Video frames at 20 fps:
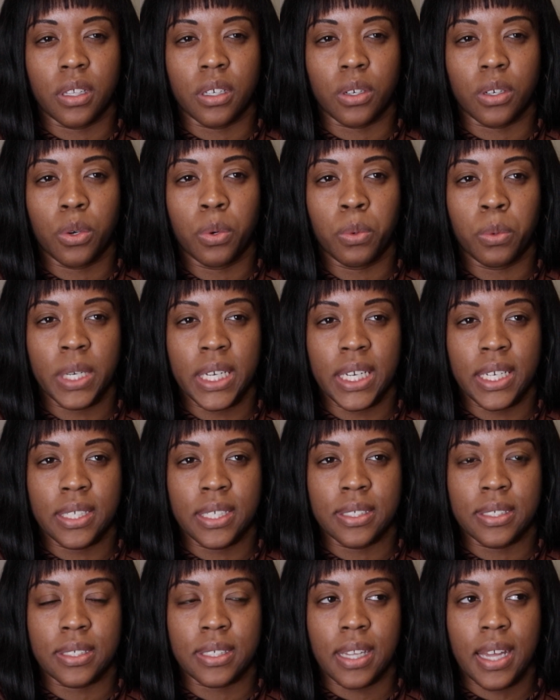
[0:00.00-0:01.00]
the
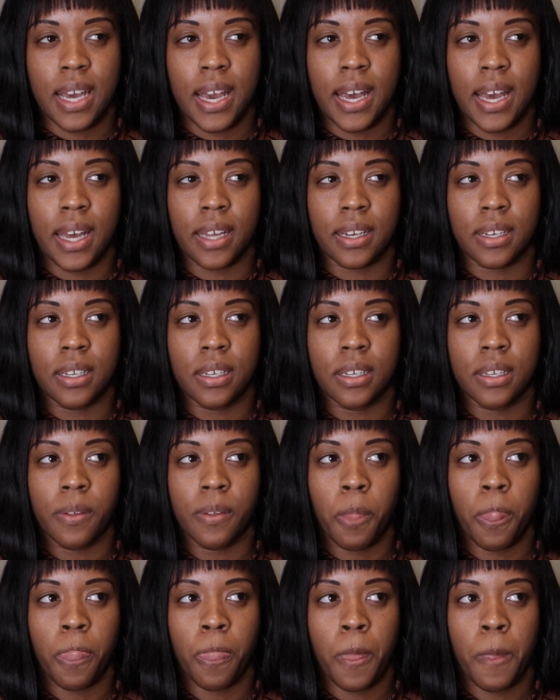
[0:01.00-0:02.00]
queens that
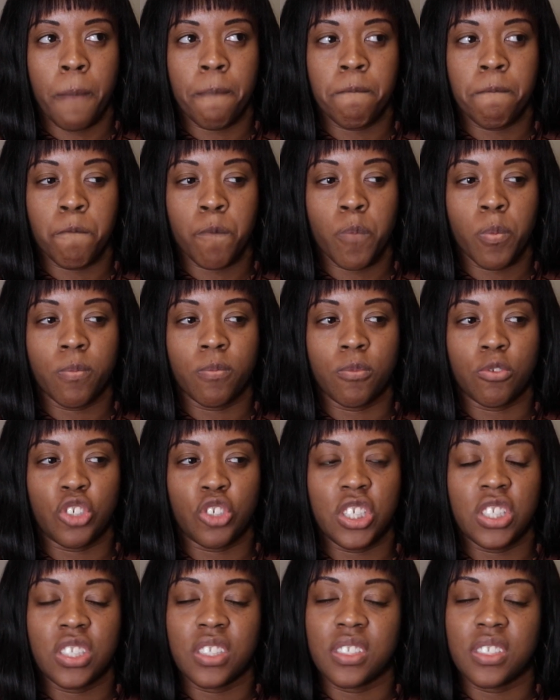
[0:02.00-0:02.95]
she